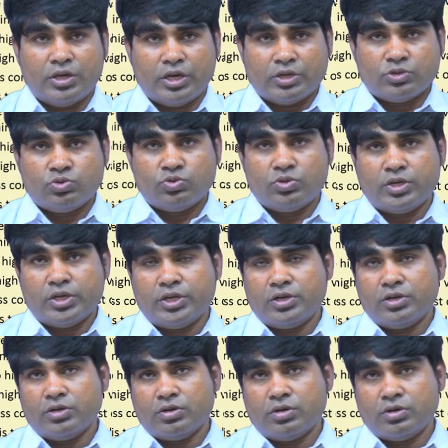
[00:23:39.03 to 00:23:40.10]

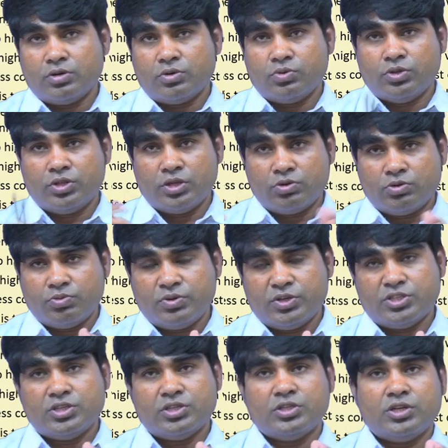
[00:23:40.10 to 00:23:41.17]
actual or without
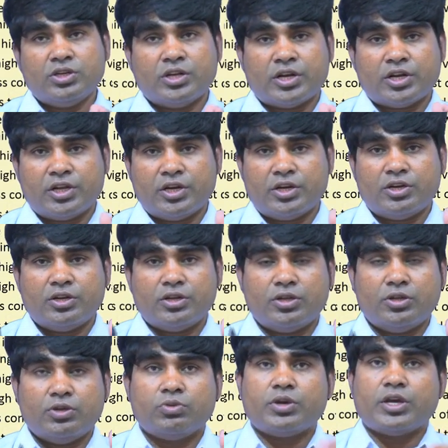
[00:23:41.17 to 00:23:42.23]
fixing the target,
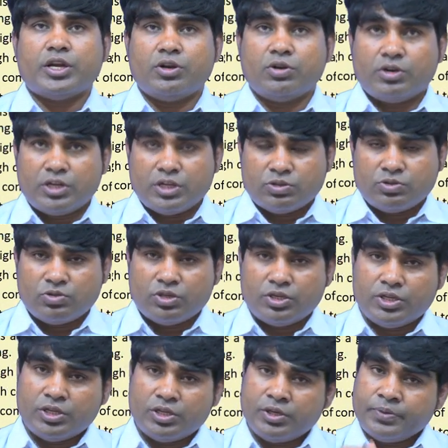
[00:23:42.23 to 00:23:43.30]
you cannot
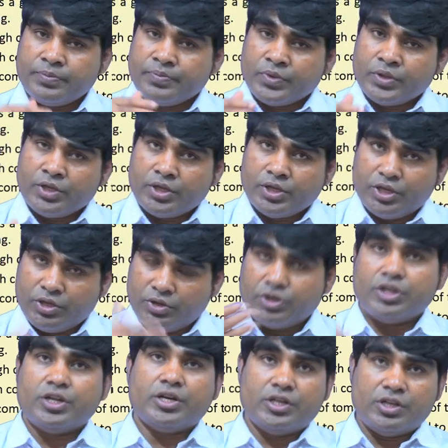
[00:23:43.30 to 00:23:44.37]
actually
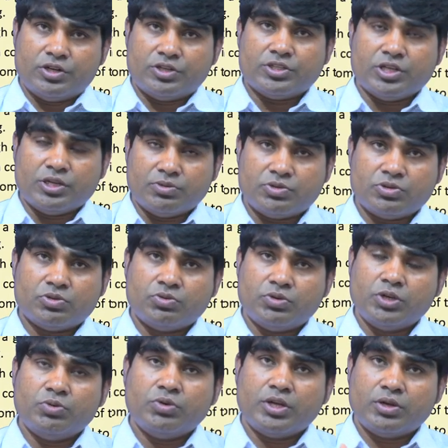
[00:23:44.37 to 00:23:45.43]
reorient yourself. So
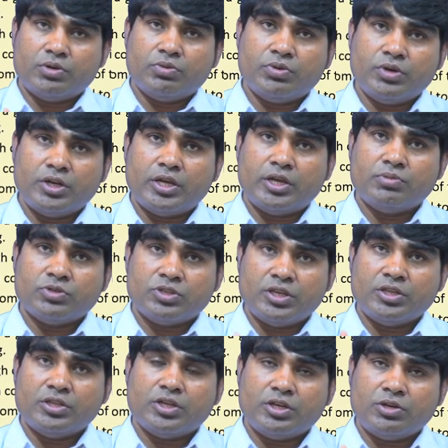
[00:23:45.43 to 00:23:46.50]
when I am
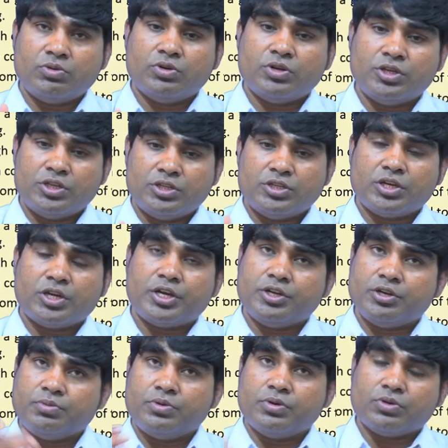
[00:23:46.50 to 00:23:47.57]
saying that it is a
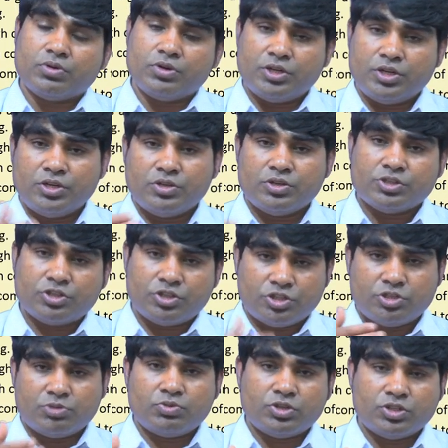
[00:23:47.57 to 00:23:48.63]
kind of continuous
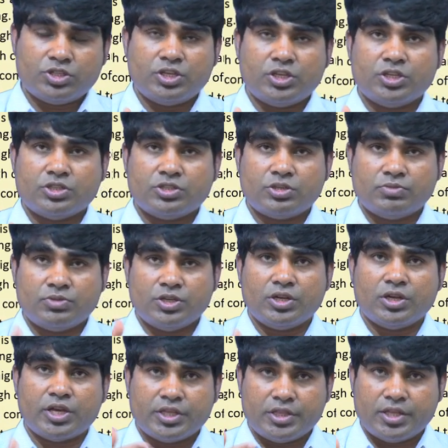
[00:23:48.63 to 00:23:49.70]
search process,
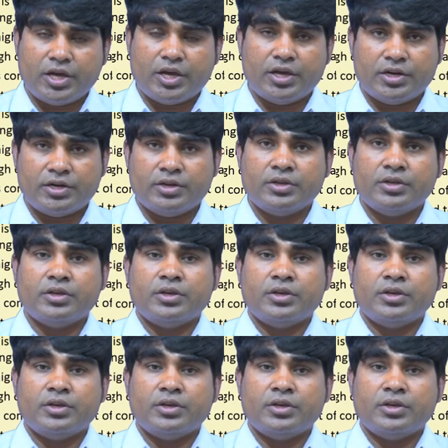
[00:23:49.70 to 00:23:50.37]
something like that,